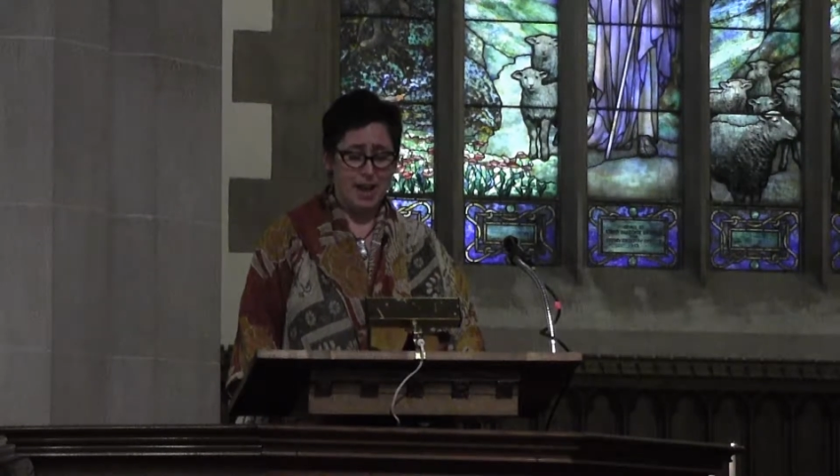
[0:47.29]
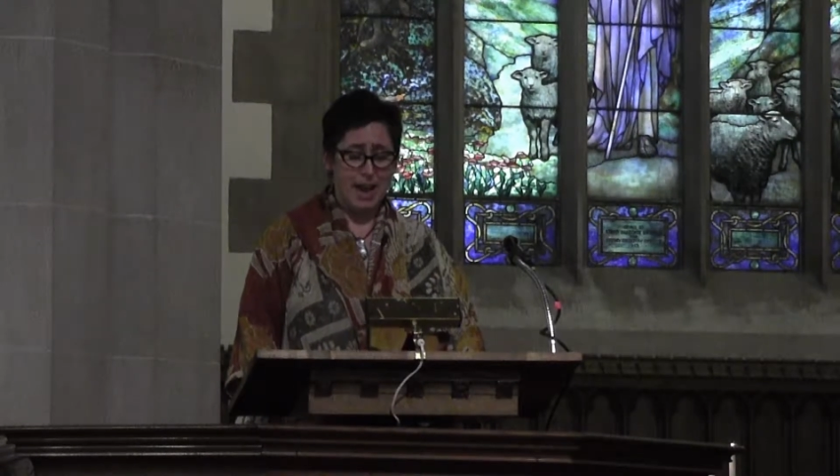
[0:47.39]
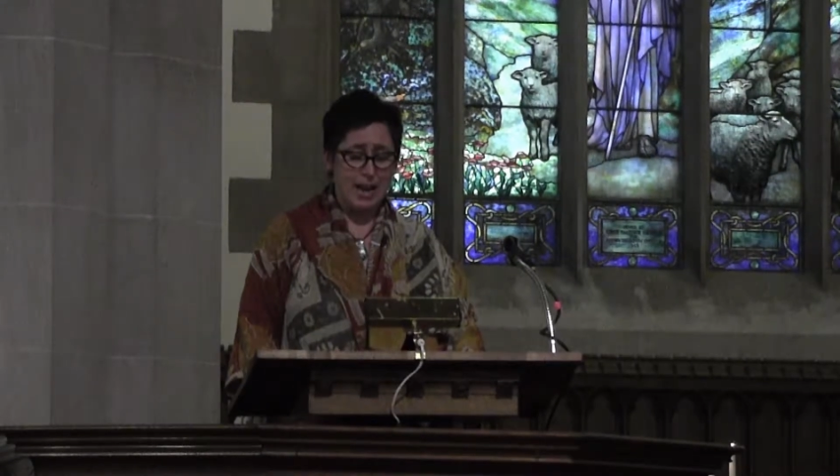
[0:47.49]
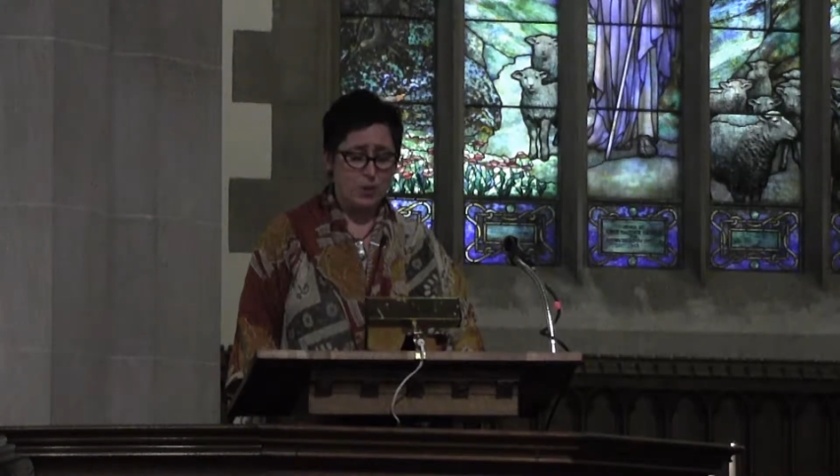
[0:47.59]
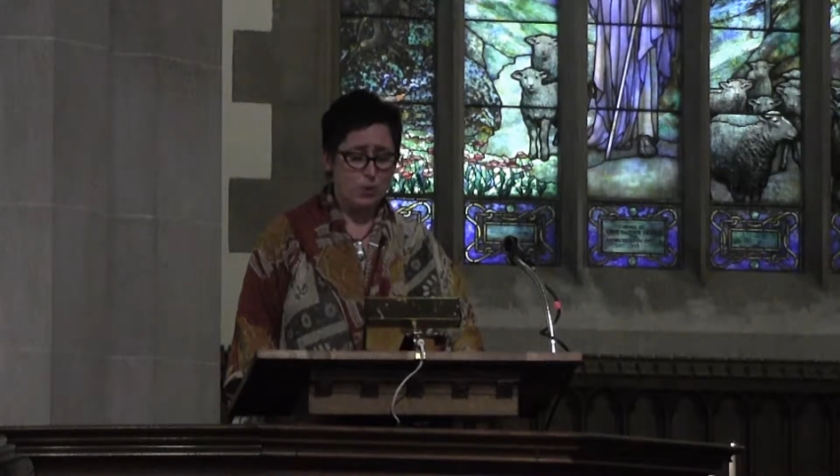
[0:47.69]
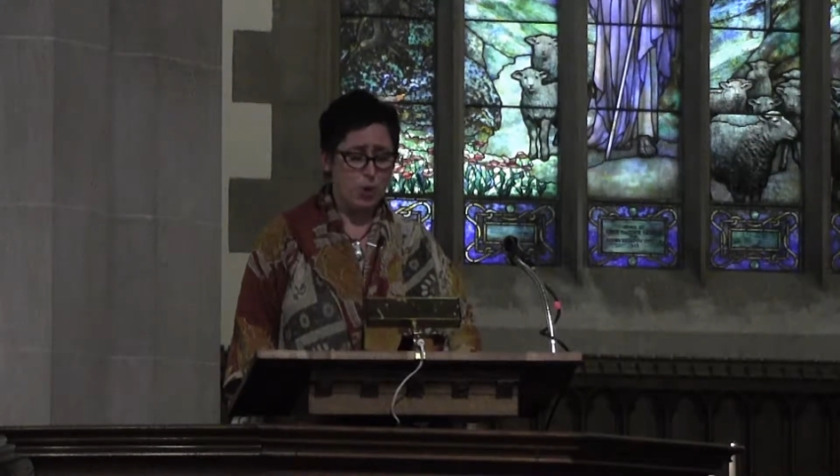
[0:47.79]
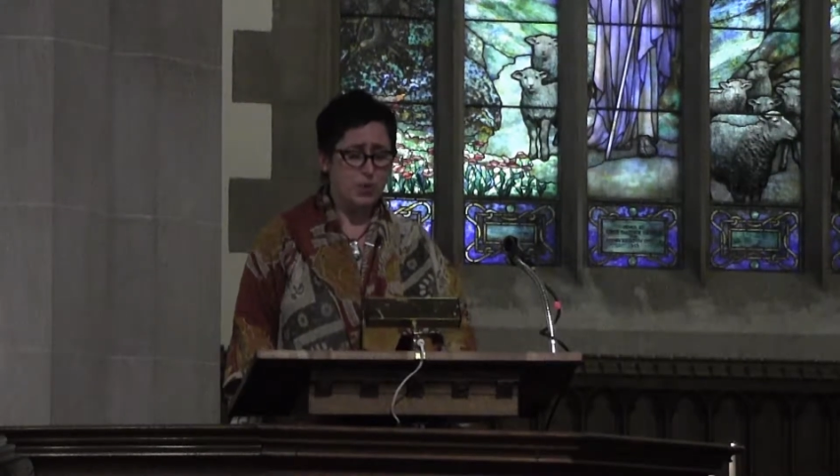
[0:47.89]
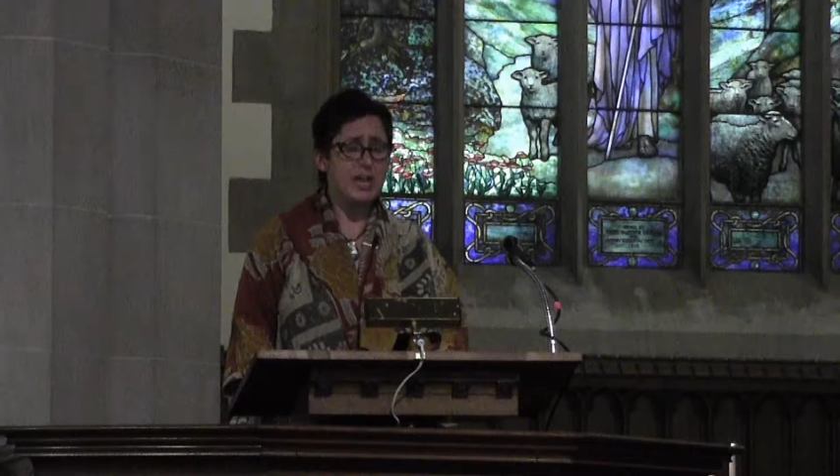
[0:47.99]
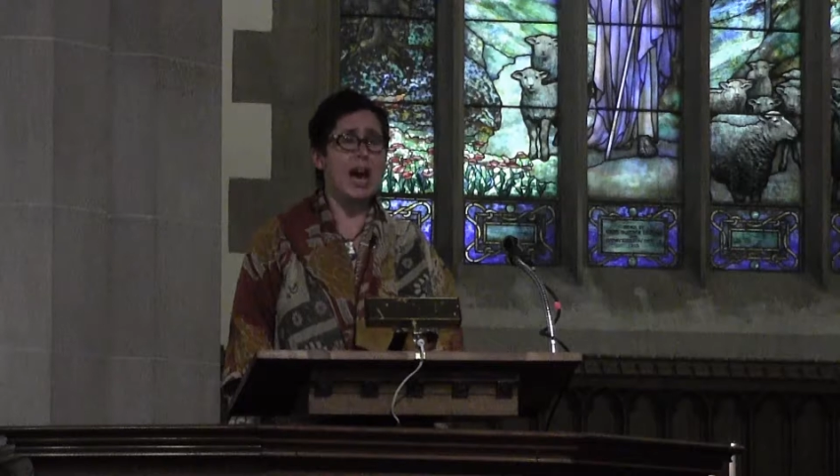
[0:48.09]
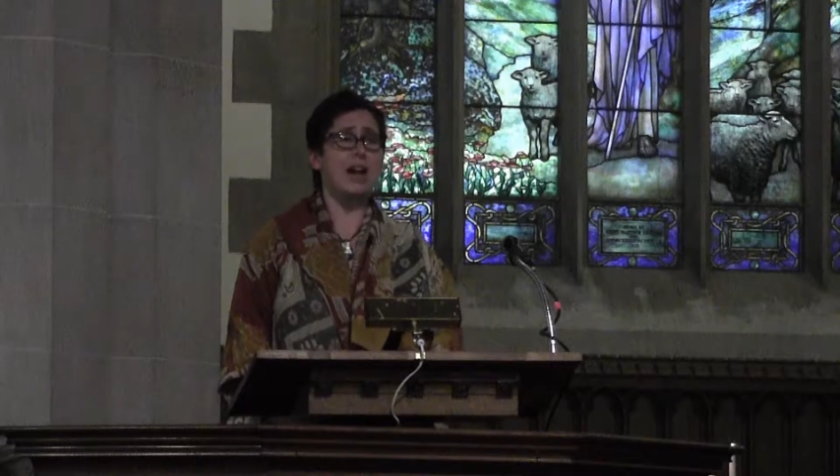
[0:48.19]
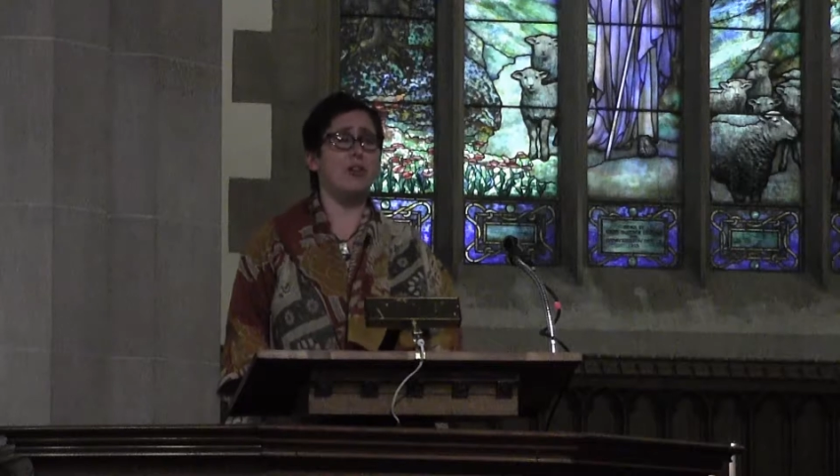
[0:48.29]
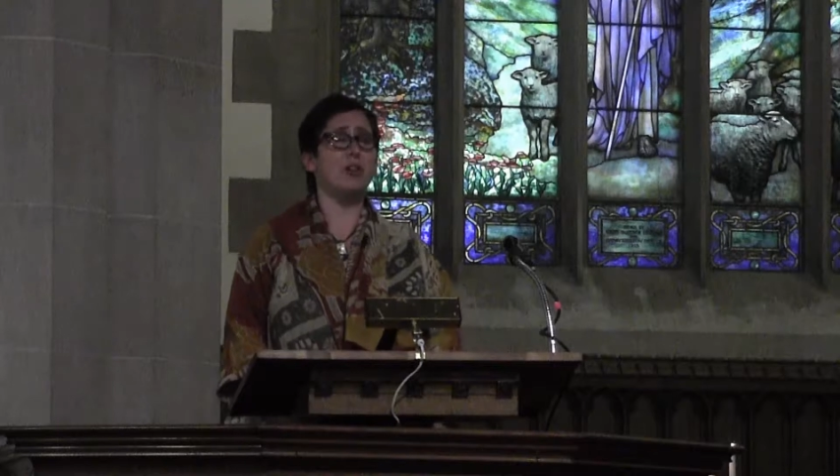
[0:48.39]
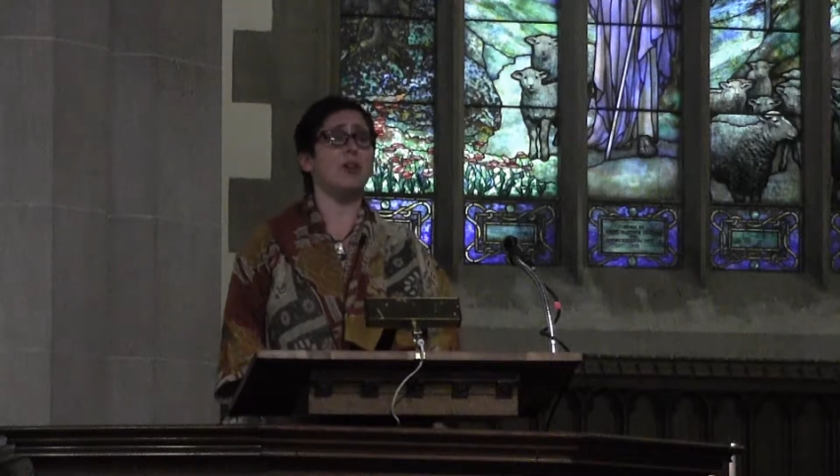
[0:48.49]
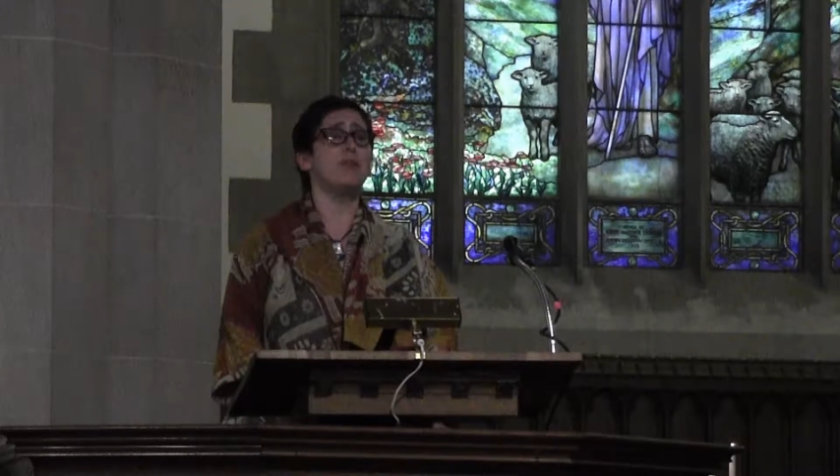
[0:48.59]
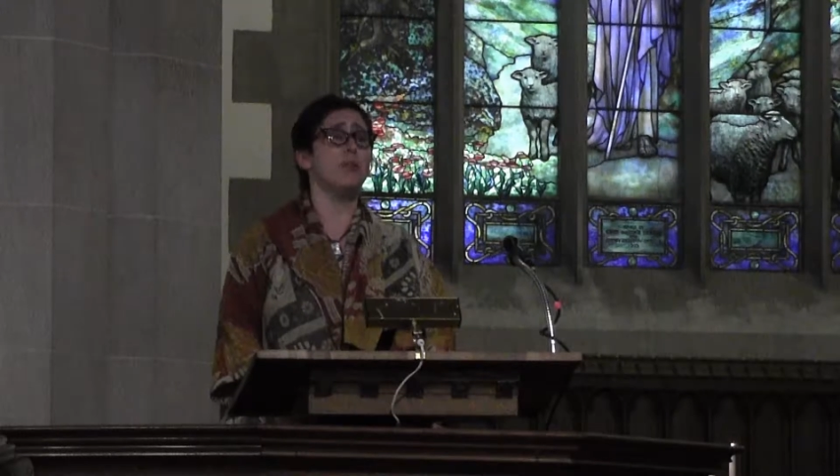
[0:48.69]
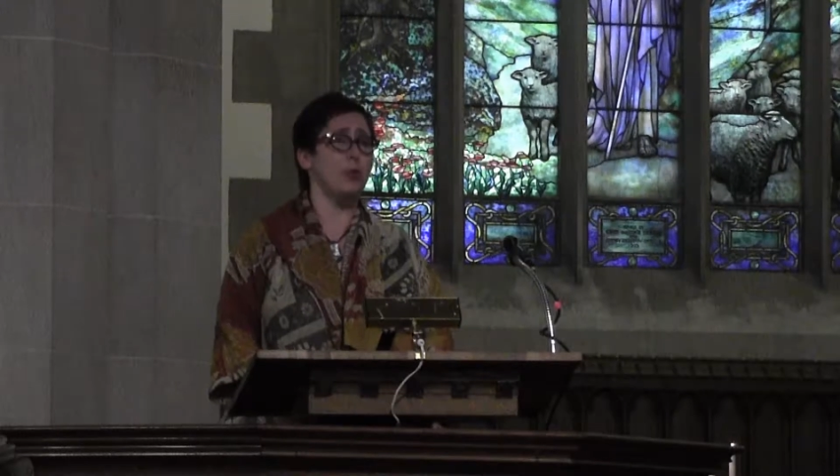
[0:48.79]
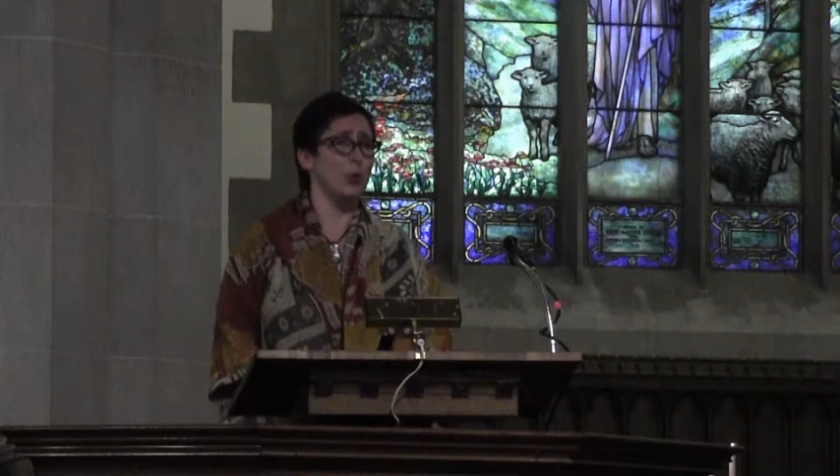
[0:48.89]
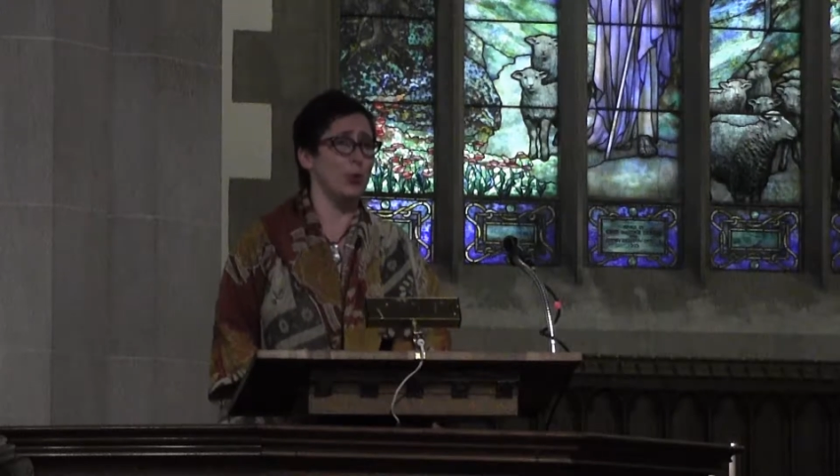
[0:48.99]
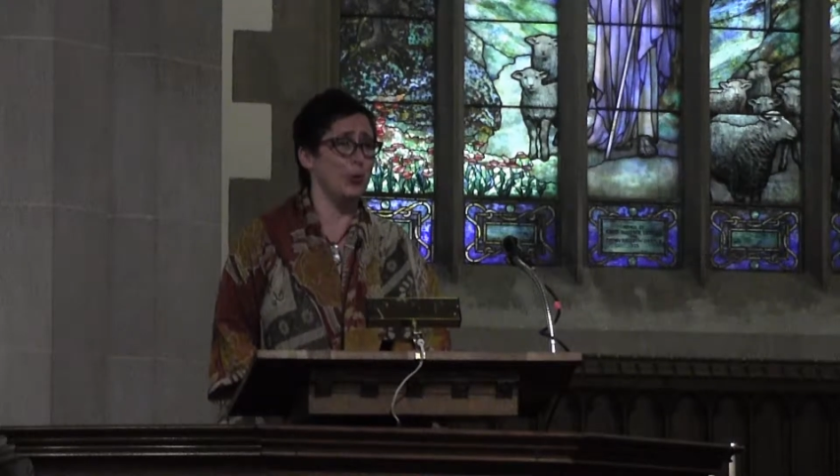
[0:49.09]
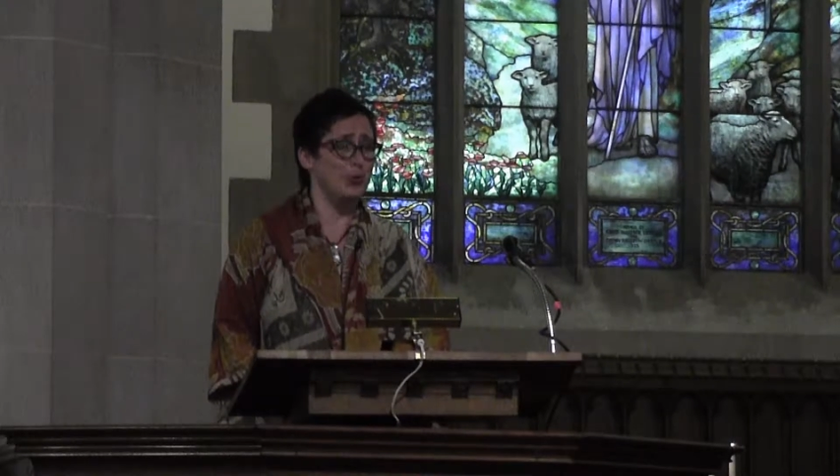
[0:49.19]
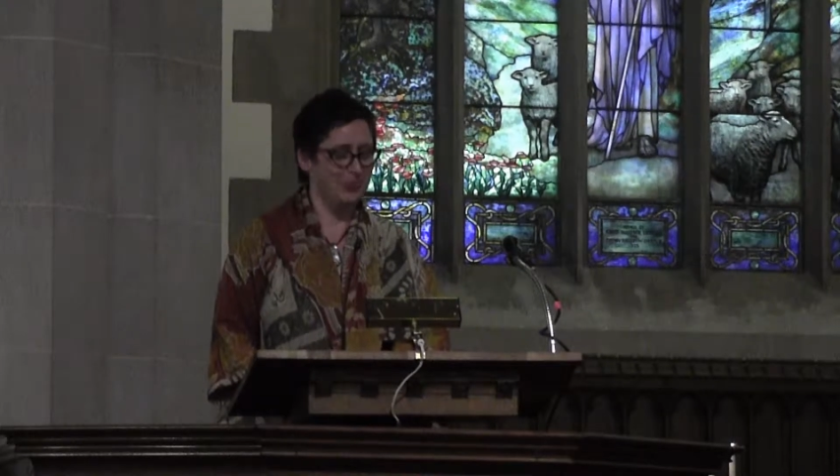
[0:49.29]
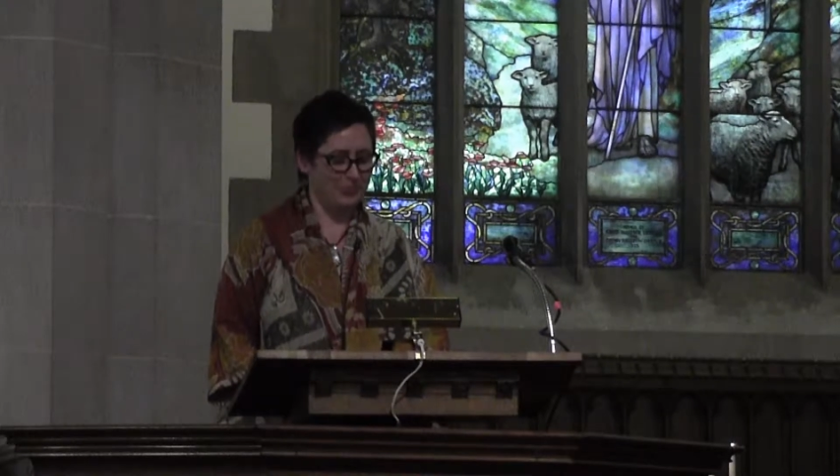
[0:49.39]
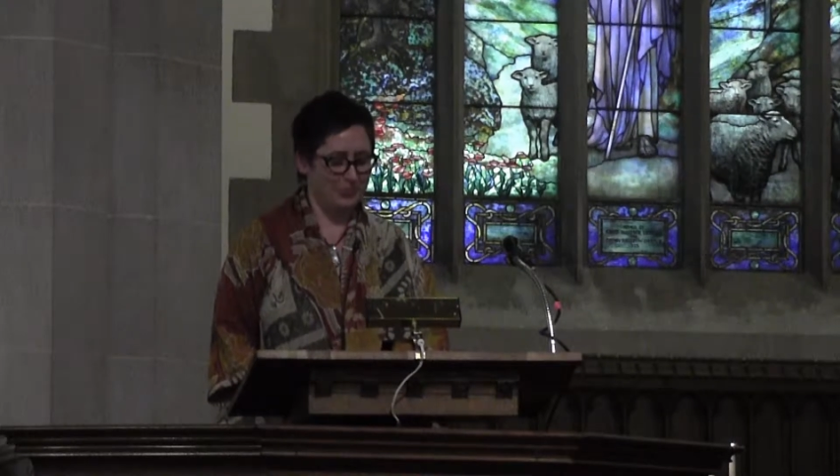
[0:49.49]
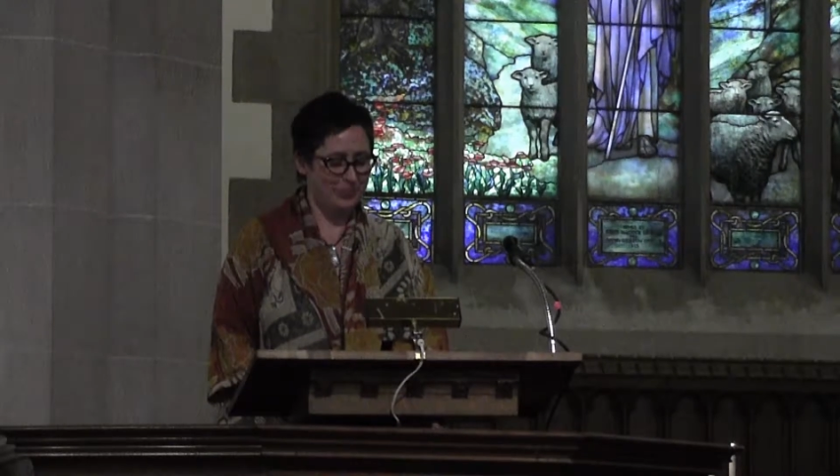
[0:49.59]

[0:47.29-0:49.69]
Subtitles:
I had grown tired of the role.